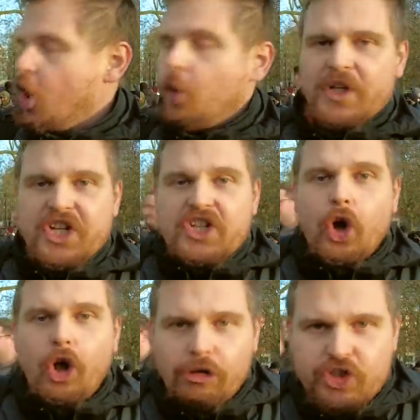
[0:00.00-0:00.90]
Which is
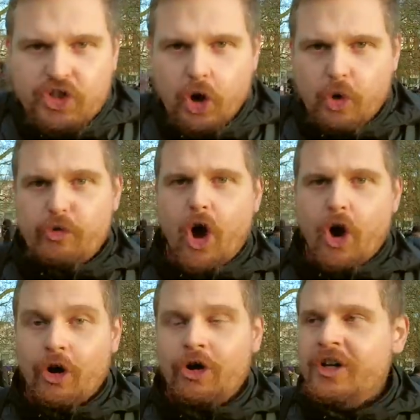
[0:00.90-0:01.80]
also
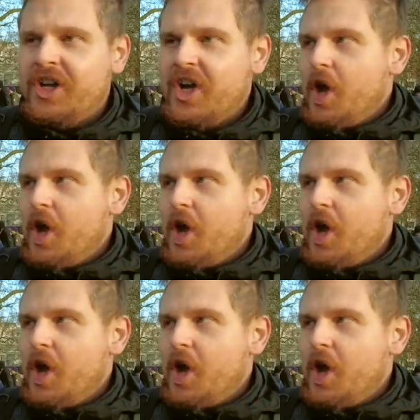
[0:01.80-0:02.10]
wrong,